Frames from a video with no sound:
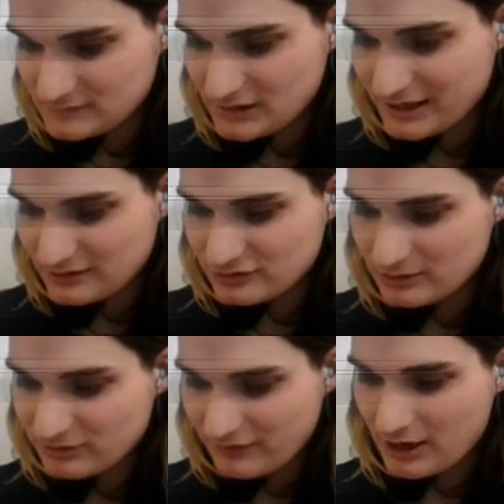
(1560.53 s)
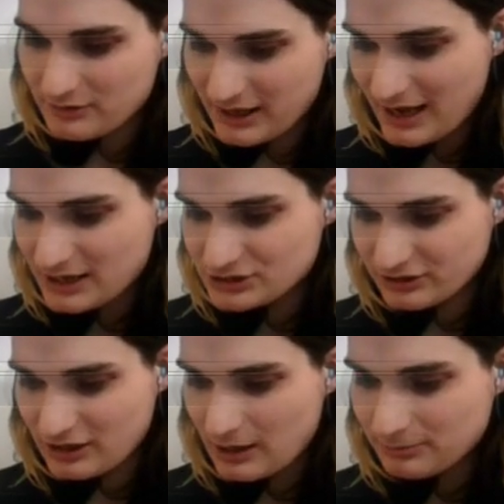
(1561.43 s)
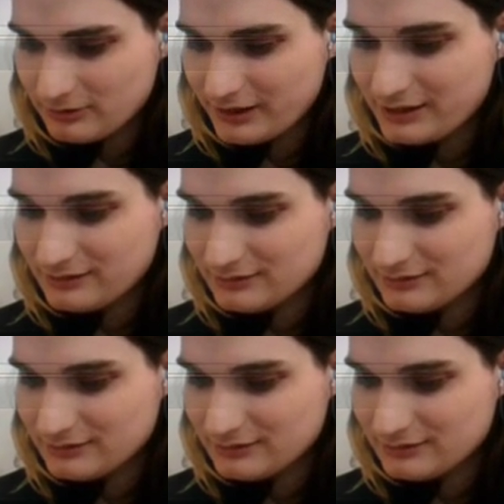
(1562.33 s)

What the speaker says: like in terms of how they actually operate.